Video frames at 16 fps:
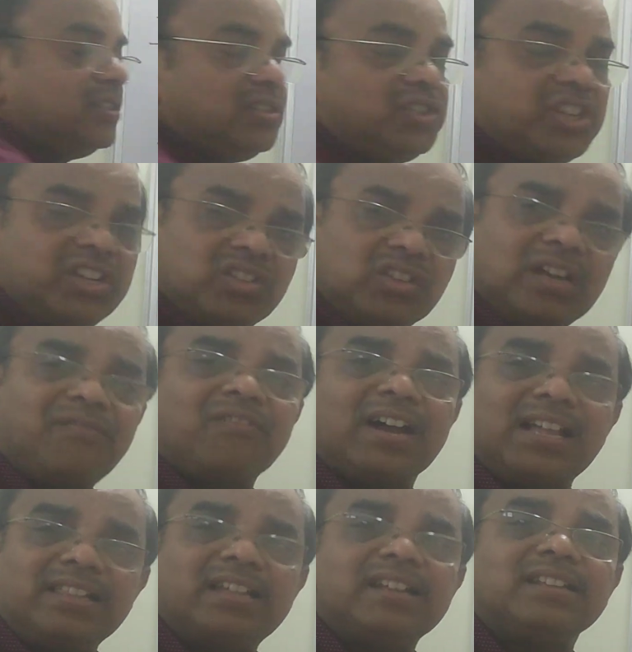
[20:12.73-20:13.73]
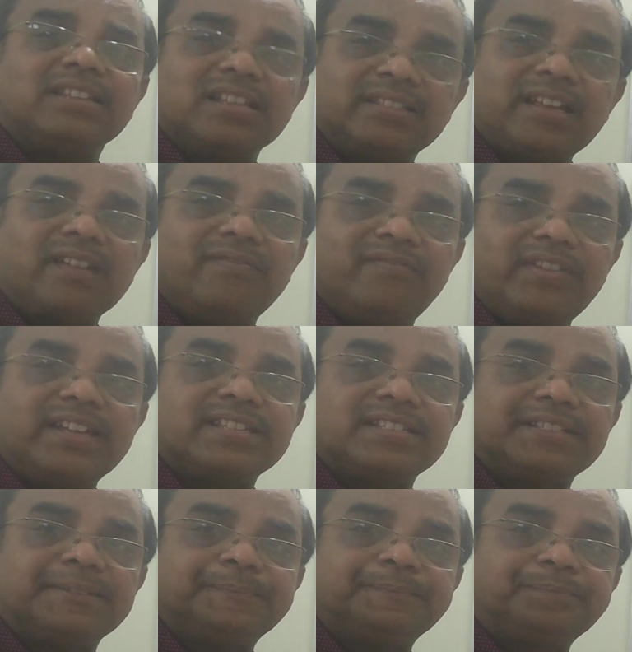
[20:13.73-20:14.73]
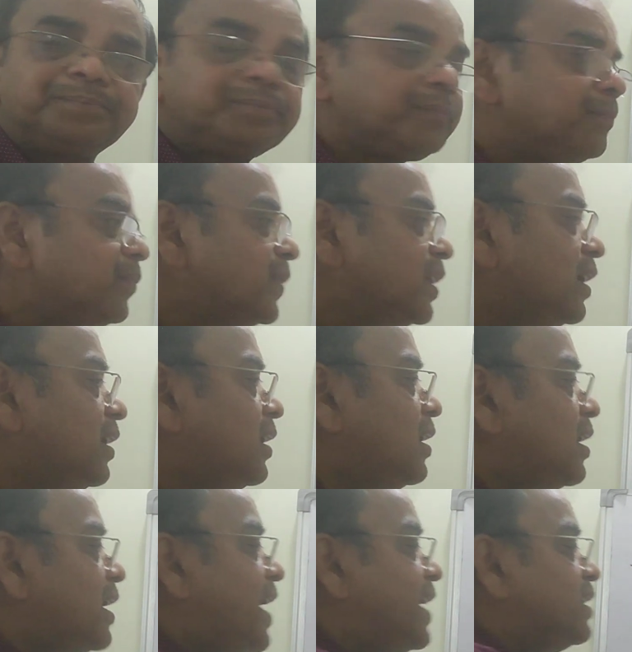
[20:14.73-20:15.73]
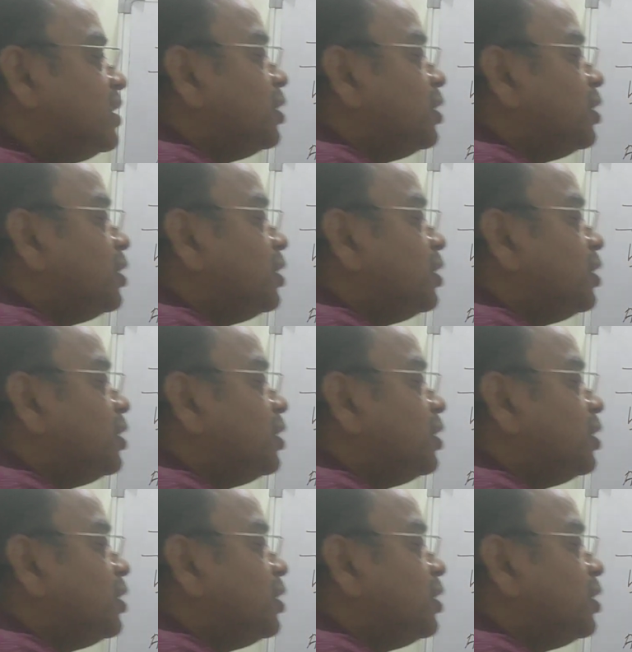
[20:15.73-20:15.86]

change of color in the surface. Right?